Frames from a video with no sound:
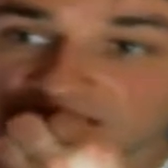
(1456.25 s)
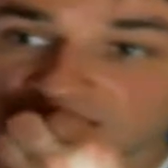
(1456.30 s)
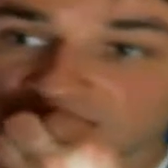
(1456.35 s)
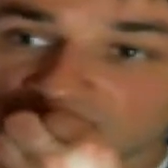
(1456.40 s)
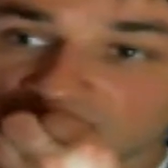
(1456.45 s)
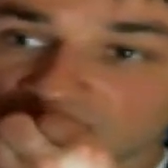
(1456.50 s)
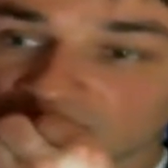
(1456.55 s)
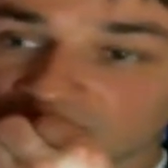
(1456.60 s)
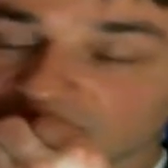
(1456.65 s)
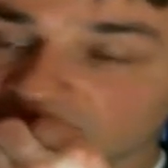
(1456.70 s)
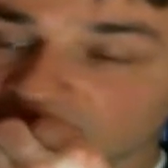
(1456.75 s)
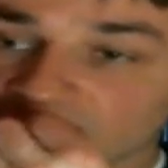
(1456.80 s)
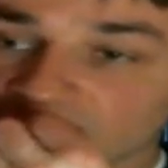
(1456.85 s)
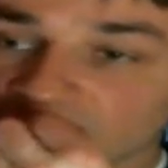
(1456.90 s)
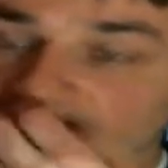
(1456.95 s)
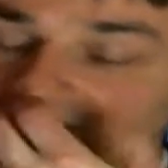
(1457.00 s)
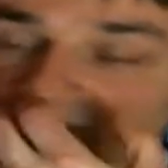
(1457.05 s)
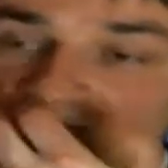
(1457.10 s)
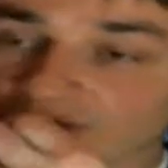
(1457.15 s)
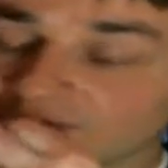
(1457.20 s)
there's
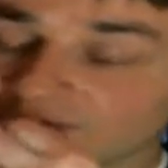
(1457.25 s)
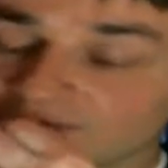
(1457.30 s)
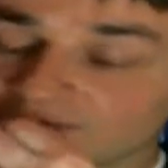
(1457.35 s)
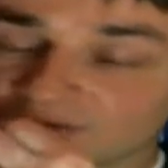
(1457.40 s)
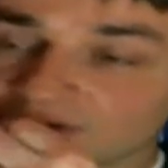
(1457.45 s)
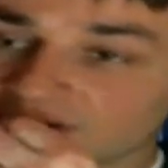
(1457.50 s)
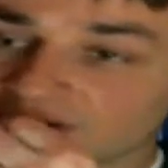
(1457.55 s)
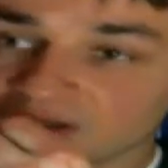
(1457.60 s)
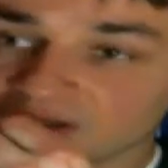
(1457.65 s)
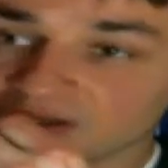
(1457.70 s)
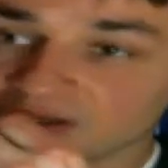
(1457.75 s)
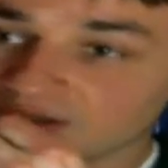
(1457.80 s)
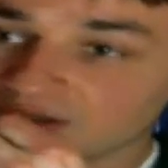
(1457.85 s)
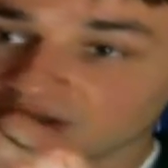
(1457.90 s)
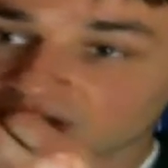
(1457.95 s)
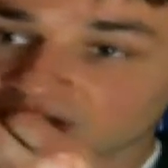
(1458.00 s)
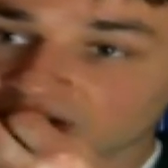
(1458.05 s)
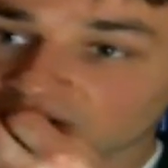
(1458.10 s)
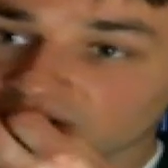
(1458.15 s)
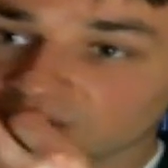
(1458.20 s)
the study
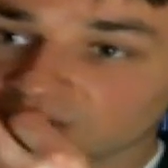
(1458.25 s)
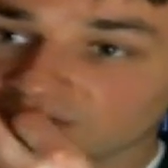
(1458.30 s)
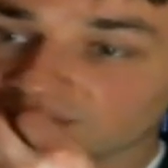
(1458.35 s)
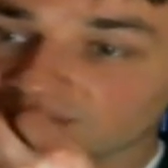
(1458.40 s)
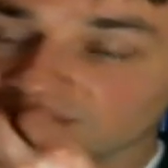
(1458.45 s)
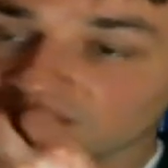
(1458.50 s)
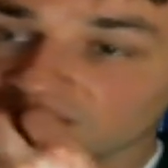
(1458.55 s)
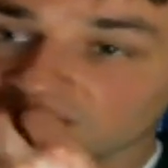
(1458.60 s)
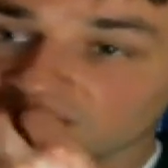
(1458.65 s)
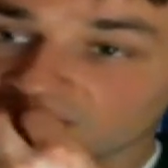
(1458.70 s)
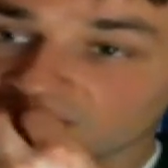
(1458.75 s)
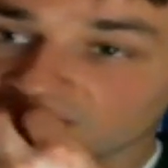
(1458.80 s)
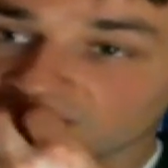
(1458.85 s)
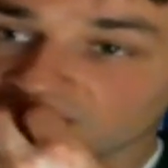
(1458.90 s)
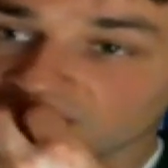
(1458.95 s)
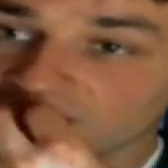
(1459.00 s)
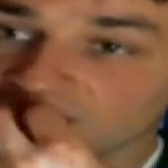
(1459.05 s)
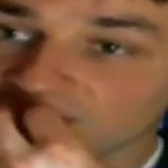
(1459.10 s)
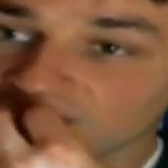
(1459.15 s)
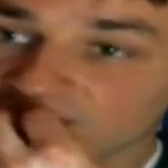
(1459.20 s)
was there was
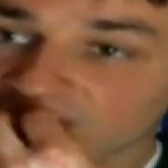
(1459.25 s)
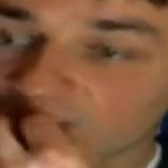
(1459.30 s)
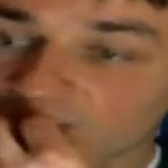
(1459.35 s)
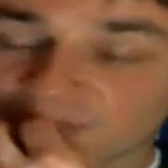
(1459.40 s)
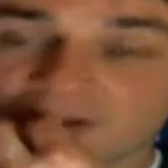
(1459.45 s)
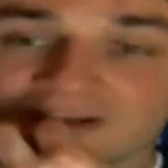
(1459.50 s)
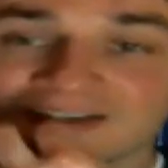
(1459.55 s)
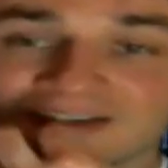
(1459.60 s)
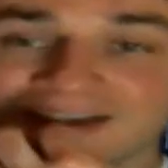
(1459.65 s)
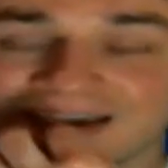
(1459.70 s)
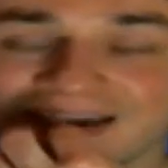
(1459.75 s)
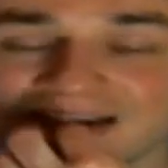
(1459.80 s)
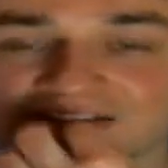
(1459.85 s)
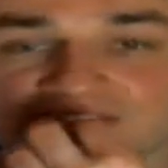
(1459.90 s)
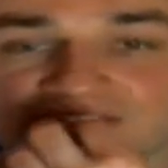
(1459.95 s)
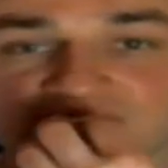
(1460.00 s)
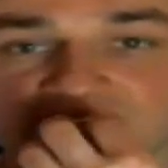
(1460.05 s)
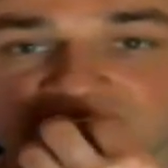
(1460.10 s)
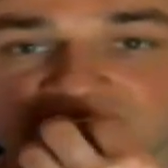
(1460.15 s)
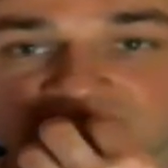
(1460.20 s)
something
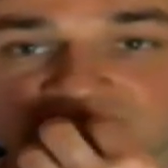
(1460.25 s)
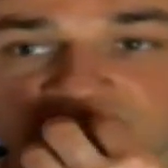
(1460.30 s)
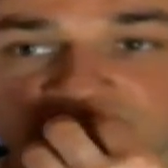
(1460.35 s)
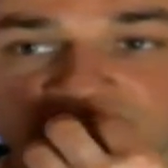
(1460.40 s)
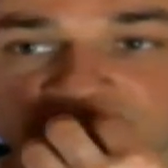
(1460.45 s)
attached to